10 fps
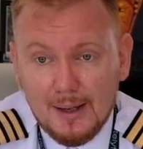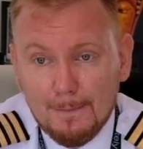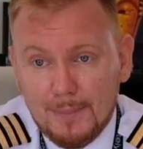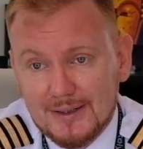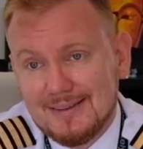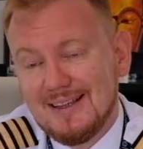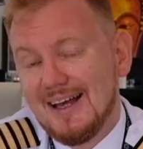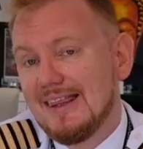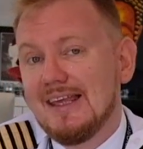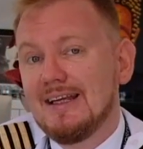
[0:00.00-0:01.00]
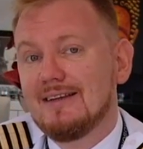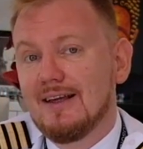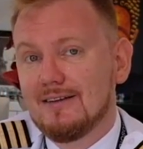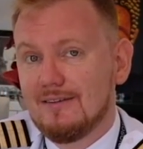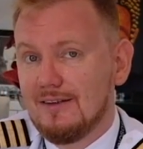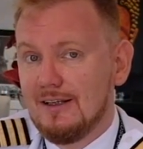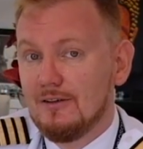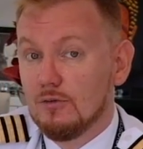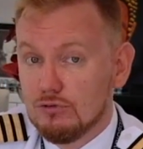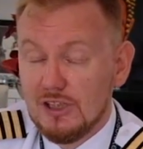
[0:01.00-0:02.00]
But I think that the
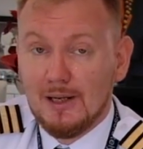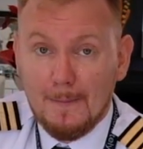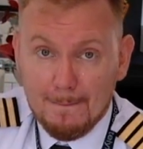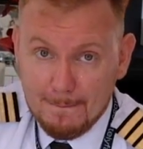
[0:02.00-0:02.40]
the real